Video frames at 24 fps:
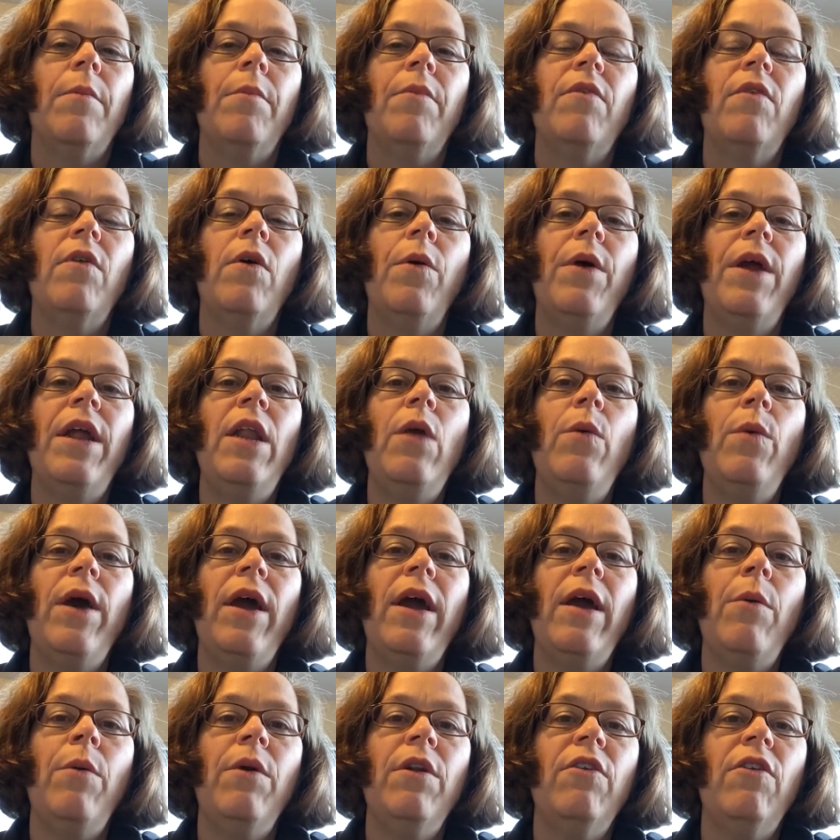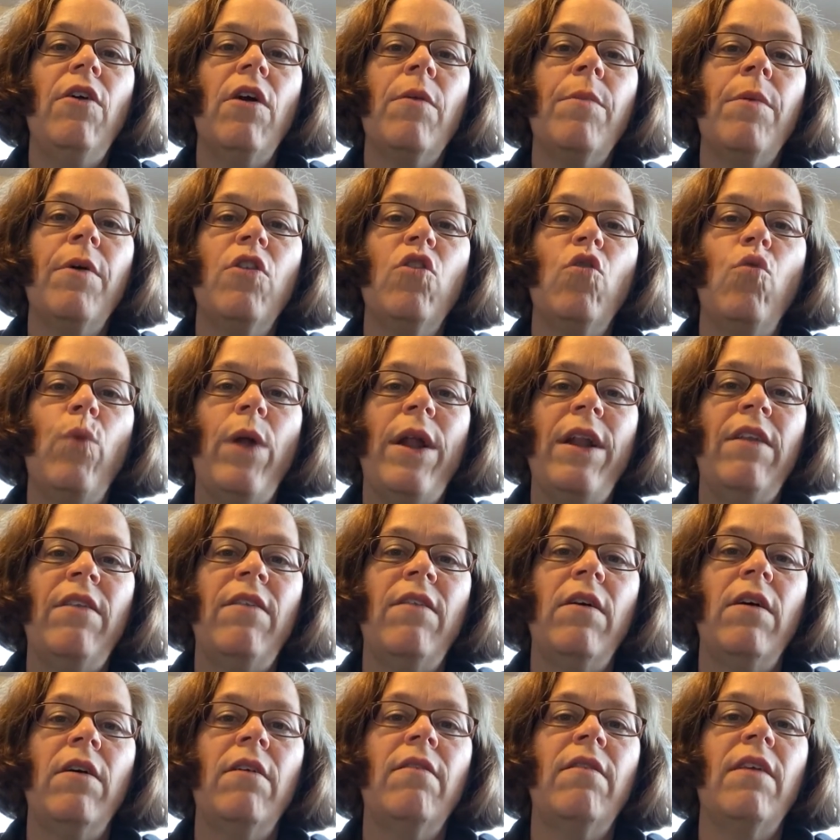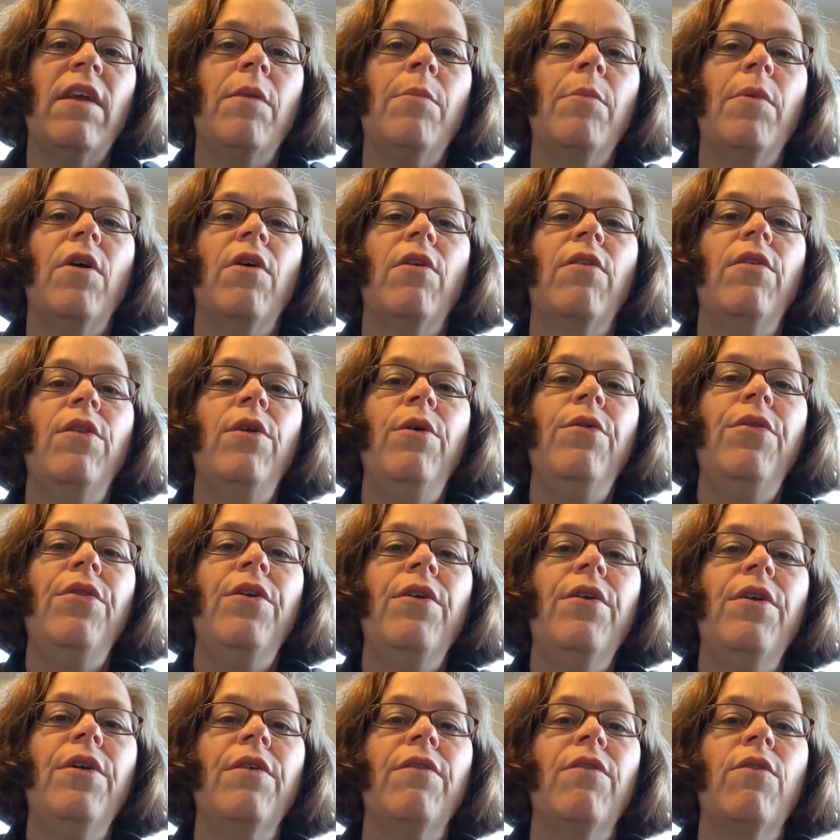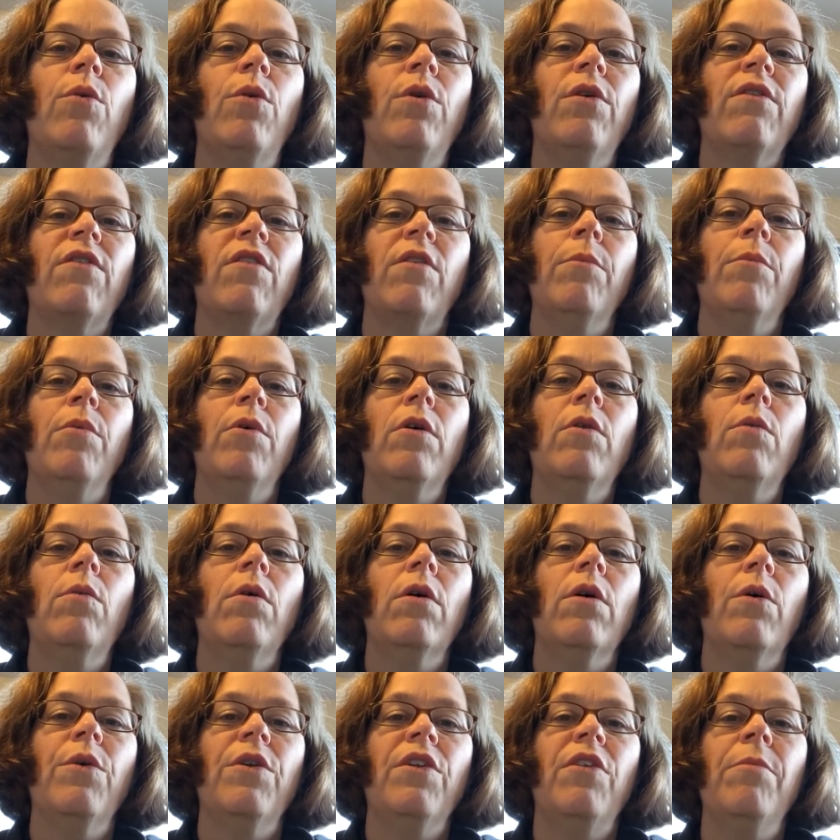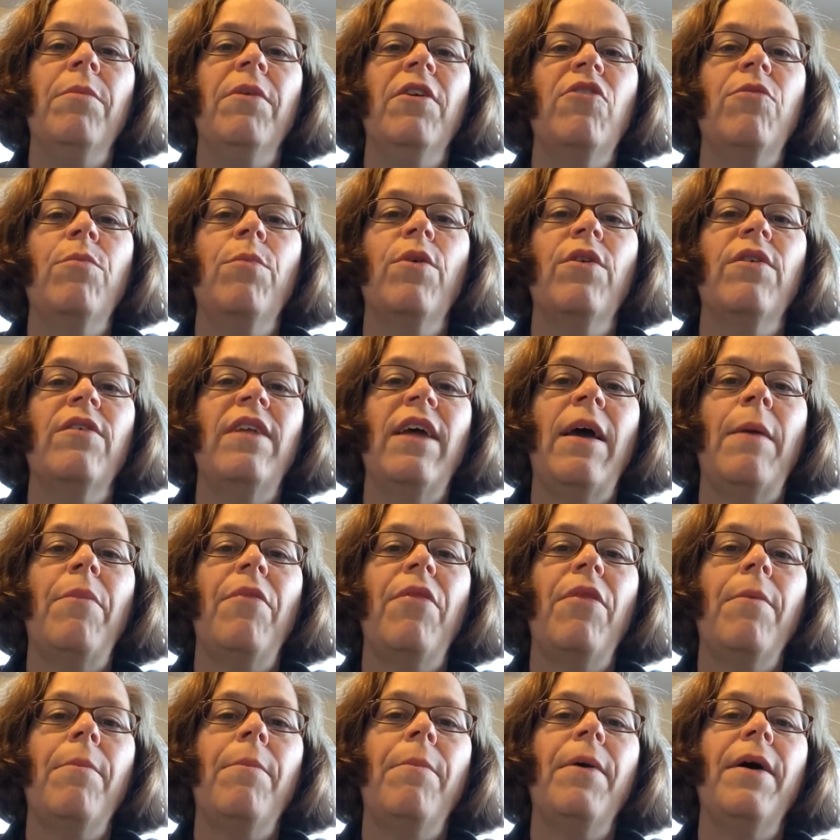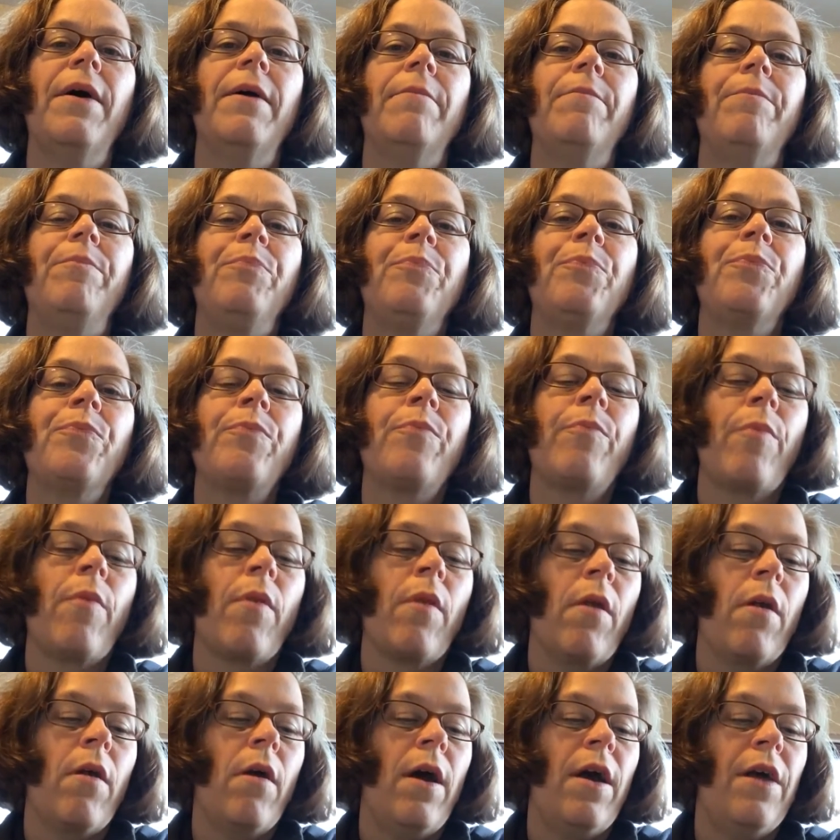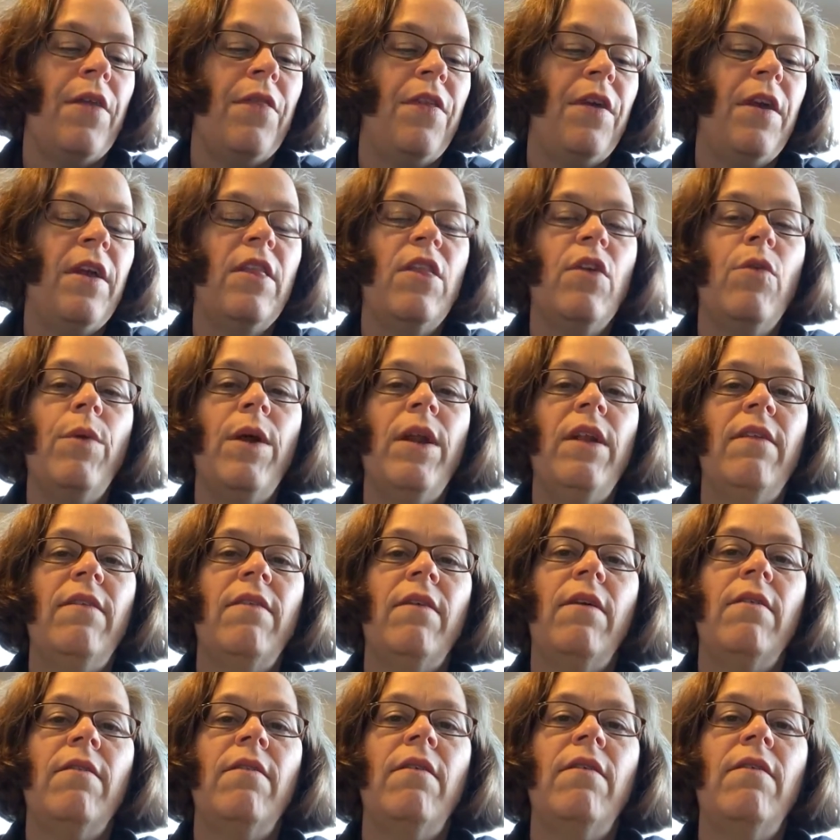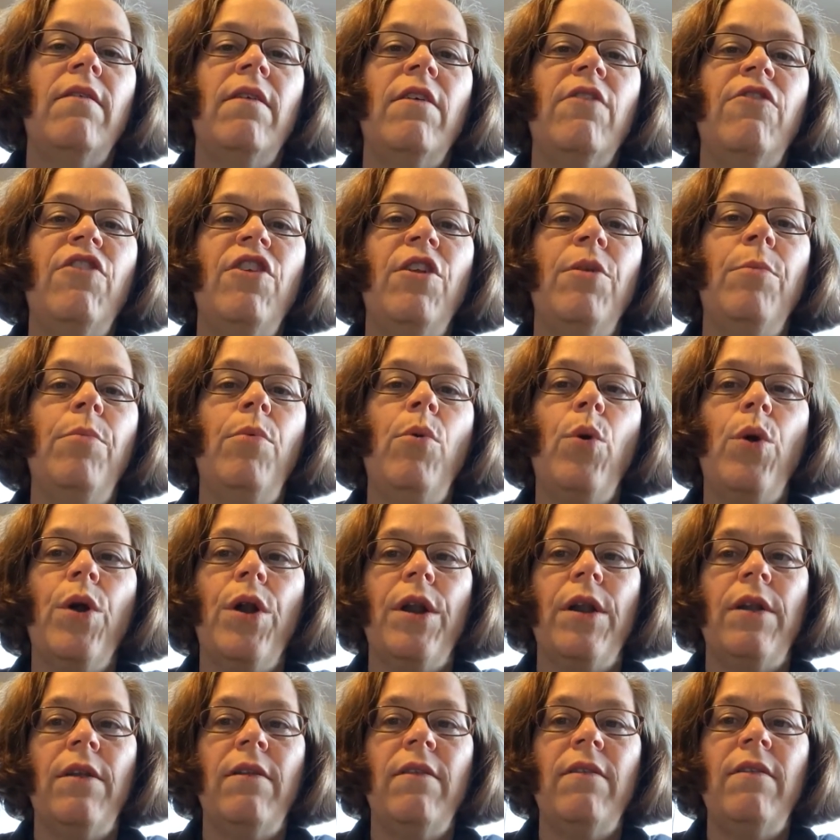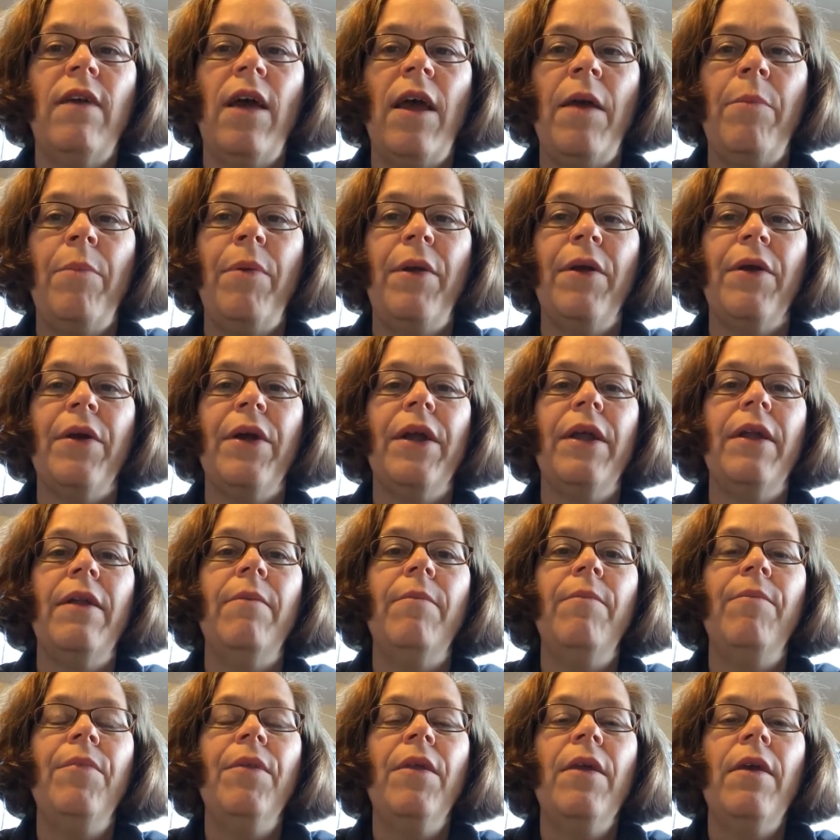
So anyway, I want to talk about the Renaissance and Martin Luther, and of course the book will go into much more depth, but I think the Renaissance is such an important time period,